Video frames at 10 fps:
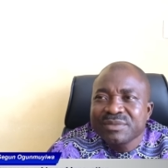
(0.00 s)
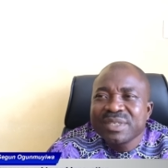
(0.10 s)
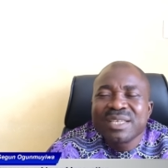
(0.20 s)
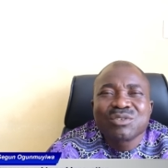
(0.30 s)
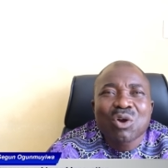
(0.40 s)

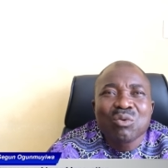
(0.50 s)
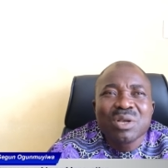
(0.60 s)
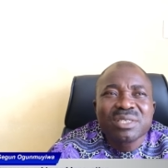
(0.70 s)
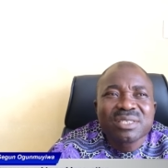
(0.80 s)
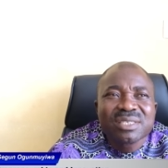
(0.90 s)
is
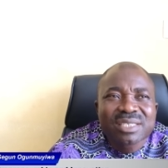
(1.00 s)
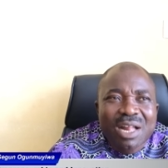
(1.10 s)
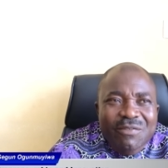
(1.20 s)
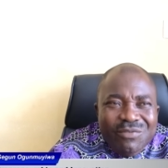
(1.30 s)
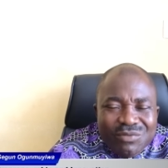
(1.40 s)
always
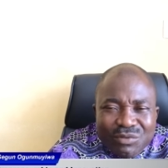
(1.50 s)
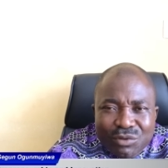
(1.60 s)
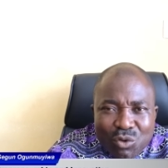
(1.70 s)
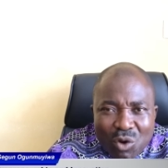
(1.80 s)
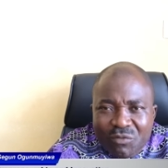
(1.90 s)

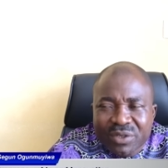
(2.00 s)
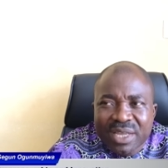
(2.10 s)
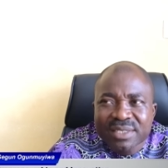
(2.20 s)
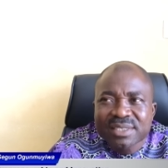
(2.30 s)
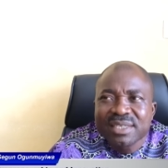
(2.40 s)

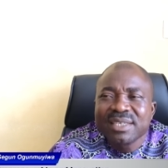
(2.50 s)
self-confident.